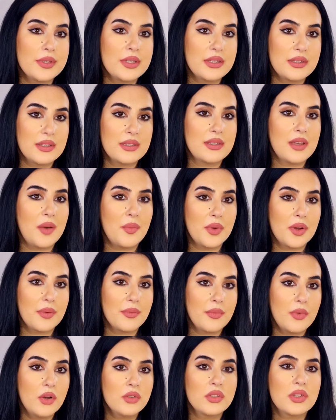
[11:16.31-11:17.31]
it in the
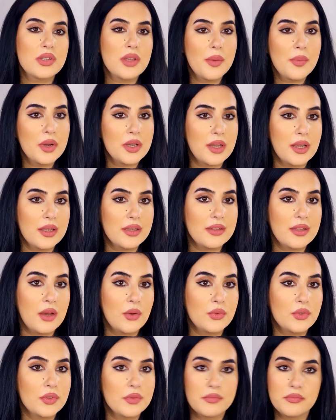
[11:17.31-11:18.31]
summer, on a summer night
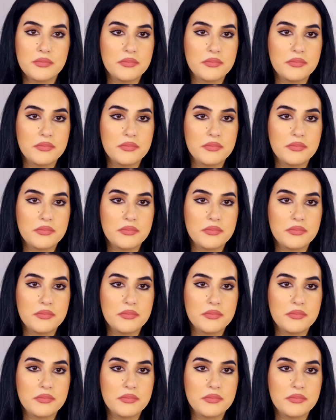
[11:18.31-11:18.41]
out.